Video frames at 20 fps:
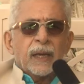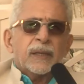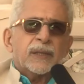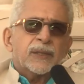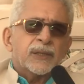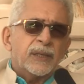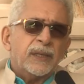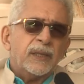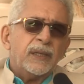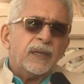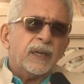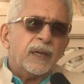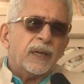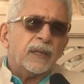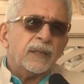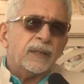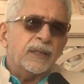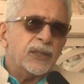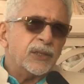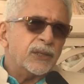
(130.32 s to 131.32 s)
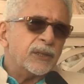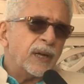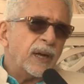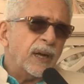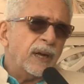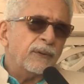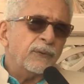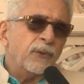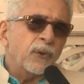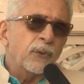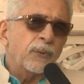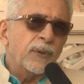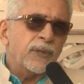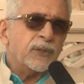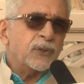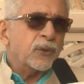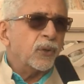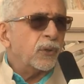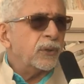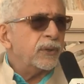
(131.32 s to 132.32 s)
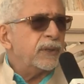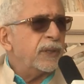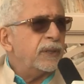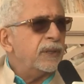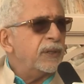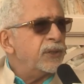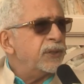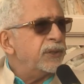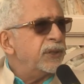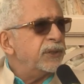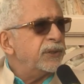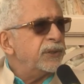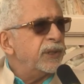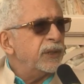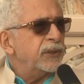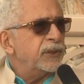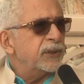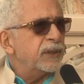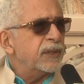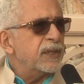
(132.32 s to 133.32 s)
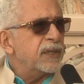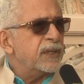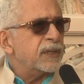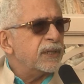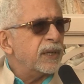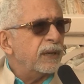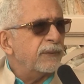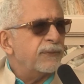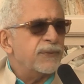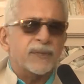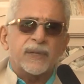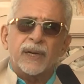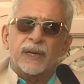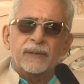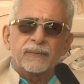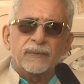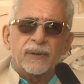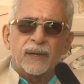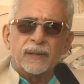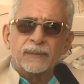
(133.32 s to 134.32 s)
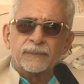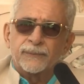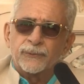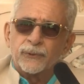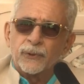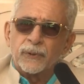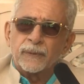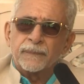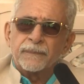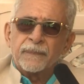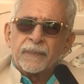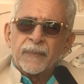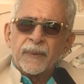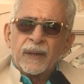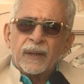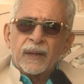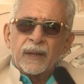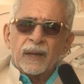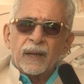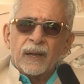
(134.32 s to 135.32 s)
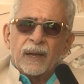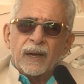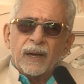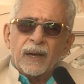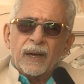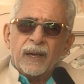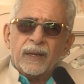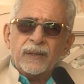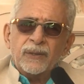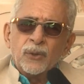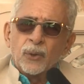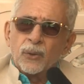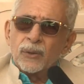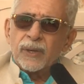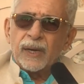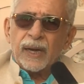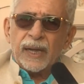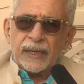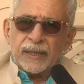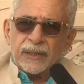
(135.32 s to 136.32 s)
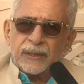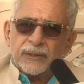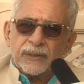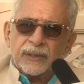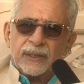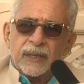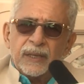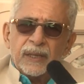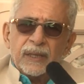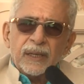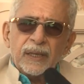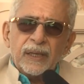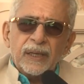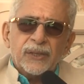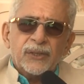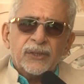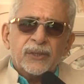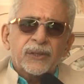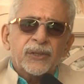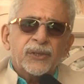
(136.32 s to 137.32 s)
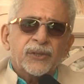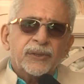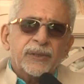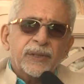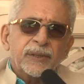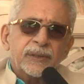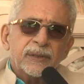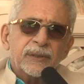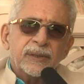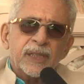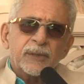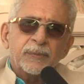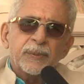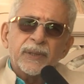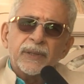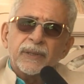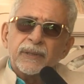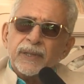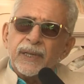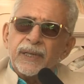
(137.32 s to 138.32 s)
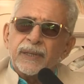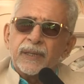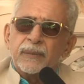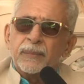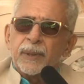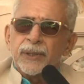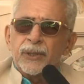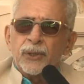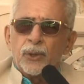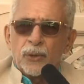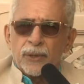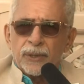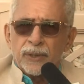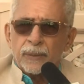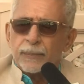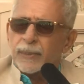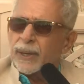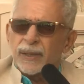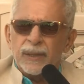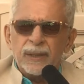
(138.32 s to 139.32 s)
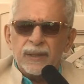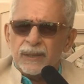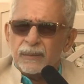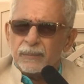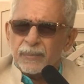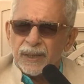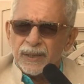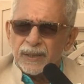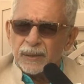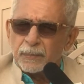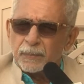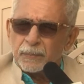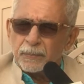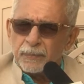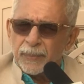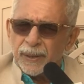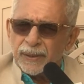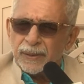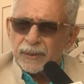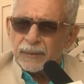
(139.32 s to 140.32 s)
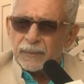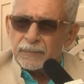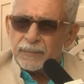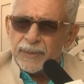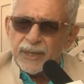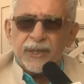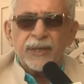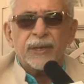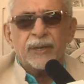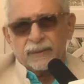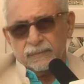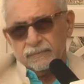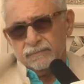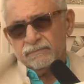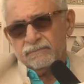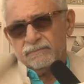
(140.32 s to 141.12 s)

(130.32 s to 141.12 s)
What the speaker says: See, this, I have always thought that this distinction itself is kind of harmful. I don't like it. It's a distinction that's been created by the audio, by the media.